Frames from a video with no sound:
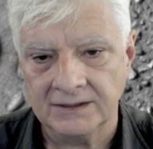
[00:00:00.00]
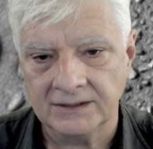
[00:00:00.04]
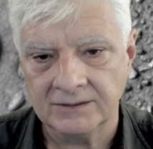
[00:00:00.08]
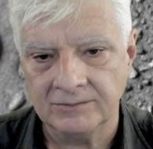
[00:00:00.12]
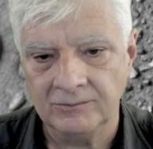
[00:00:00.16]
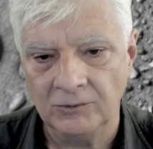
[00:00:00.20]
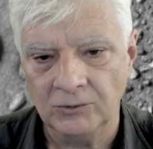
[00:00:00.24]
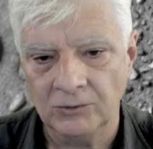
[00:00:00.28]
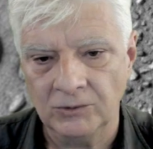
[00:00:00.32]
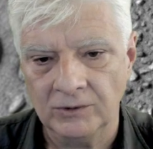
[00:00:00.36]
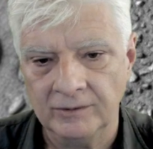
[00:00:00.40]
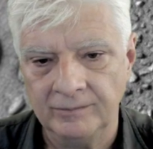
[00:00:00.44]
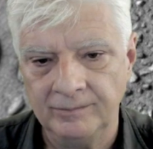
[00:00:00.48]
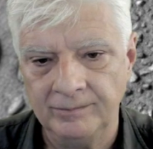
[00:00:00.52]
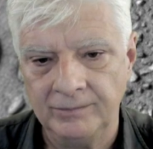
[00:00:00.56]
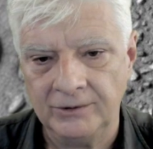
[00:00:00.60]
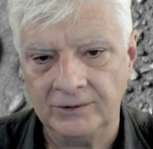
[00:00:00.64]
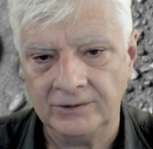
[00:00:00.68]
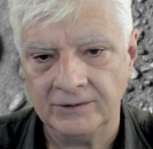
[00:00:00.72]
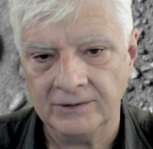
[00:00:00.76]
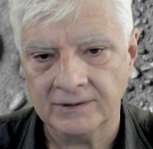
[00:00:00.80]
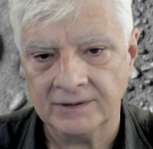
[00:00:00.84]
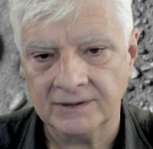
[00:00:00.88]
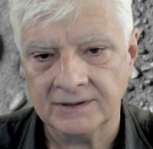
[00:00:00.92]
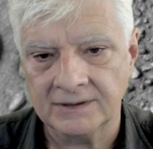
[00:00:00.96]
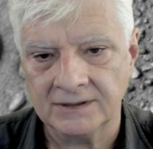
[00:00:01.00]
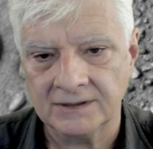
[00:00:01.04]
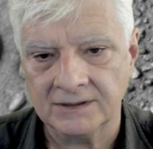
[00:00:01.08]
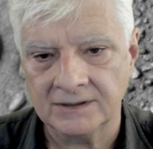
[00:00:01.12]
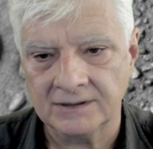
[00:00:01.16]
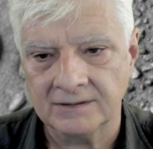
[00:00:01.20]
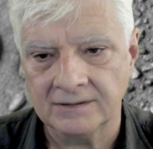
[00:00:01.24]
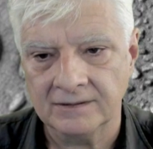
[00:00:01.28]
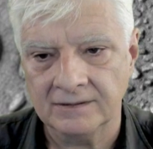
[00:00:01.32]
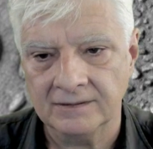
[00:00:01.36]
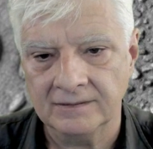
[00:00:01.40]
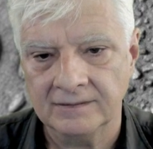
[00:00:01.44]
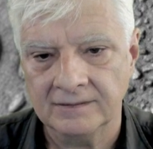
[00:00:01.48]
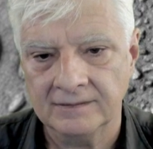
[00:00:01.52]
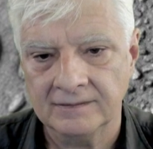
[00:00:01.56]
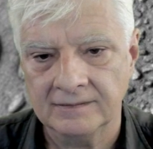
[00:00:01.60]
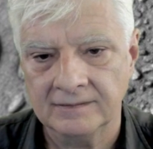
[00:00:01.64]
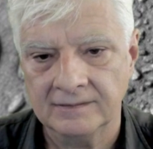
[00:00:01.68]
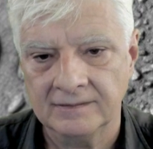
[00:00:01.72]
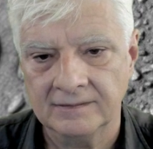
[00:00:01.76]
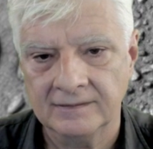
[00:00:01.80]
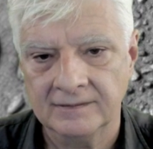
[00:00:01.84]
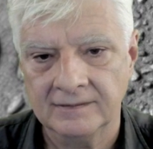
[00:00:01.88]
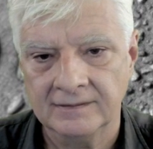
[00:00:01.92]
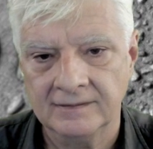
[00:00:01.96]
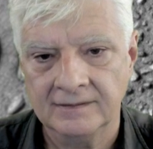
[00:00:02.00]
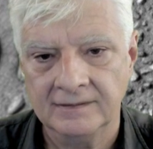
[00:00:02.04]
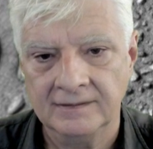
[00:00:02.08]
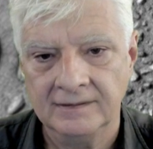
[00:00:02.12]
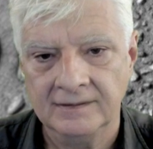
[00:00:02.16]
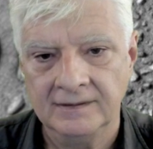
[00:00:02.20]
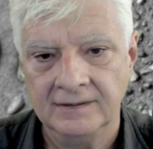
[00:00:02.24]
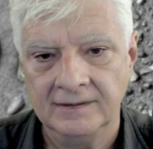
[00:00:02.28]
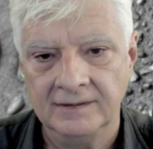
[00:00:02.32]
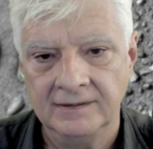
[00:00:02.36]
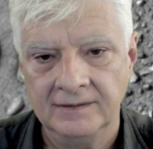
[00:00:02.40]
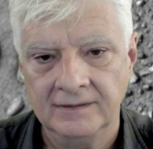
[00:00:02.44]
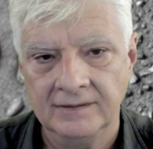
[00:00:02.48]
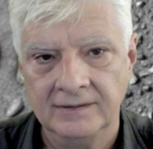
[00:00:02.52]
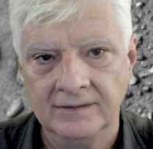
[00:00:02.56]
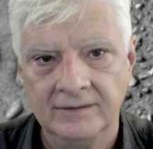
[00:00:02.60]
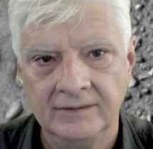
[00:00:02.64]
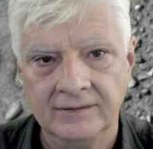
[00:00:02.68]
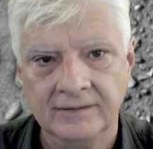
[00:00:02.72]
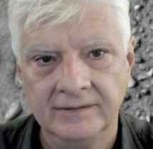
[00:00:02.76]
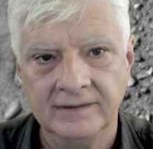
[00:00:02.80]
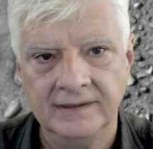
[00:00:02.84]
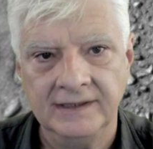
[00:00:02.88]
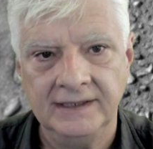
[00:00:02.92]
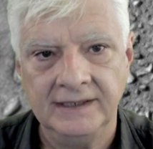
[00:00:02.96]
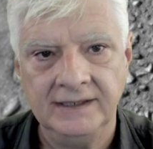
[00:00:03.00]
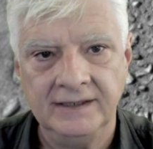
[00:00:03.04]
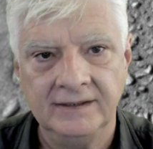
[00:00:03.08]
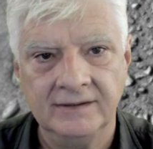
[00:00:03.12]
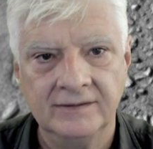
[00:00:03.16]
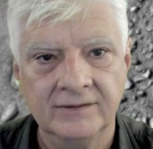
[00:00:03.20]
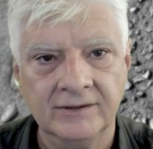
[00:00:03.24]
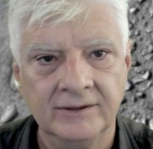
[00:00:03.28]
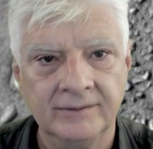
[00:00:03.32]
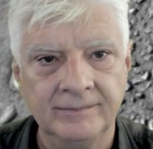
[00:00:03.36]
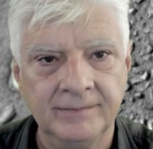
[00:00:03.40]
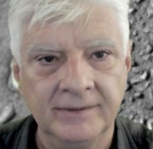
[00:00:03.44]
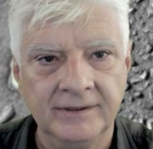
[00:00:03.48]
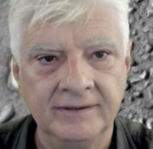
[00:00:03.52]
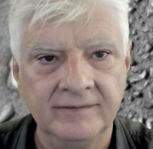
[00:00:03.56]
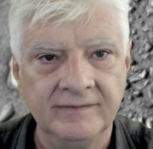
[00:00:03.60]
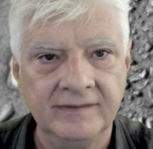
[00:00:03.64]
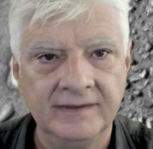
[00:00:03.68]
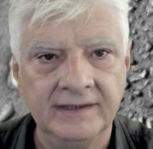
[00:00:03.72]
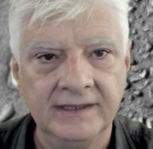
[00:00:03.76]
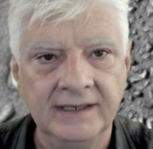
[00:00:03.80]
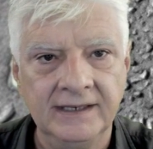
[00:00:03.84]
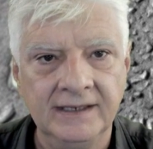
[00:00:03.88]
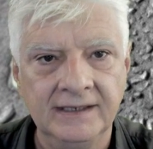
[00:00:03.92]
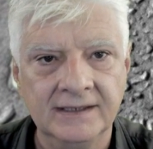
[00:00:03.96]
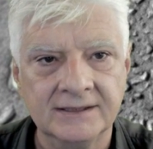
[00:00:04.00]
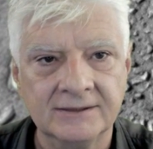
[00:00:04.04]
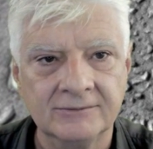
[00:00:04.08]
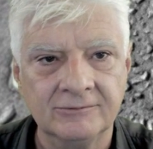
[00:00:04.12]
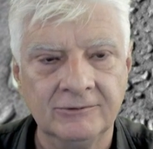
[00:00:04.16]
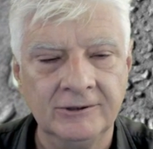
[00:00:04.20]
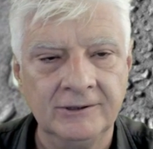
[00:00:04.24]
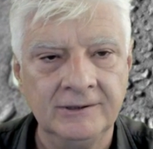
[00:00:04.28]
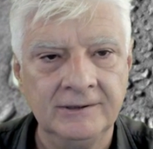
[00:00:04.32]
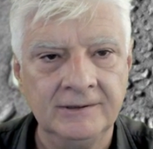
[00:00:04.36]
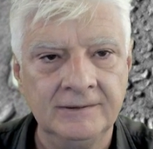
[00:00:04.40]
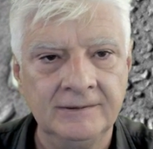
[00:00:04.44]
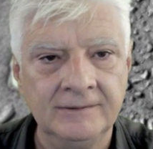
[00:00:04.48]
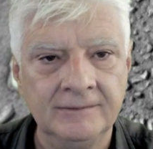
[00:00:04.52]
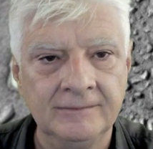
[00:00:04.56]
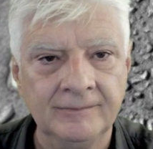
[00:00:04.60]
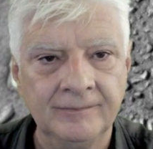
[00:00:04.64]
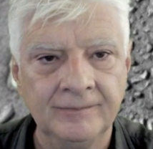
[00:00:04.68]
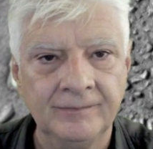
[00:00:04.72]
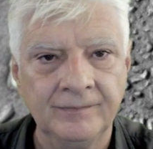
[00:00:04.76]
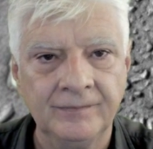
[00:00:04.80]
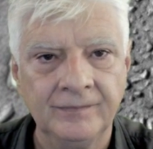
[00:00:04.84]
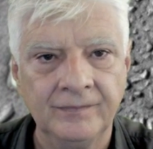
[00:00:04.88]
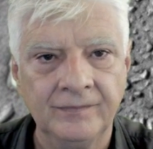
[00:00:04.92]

smaller parts on the top over there as well.